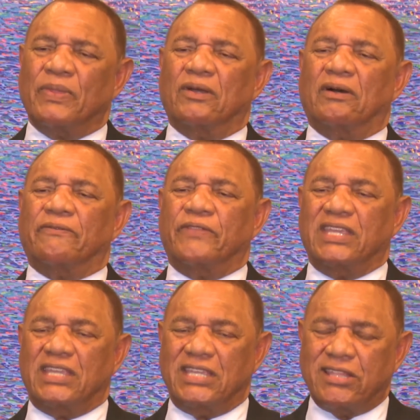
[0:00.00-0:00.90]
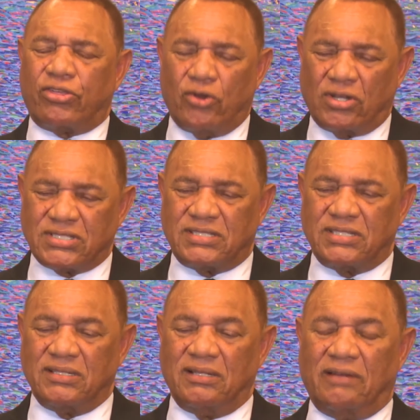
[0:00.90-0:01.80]
of the ethos
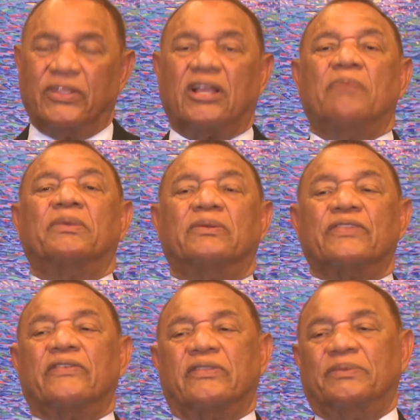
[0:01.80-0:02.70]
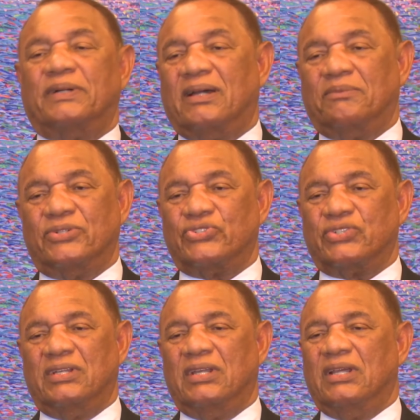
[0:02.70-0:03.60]
of the Commonwealth of the Bahamas.
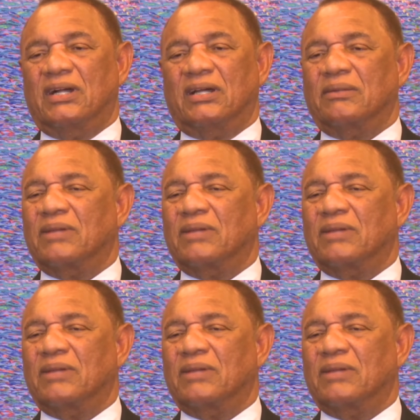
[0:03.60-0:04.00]
And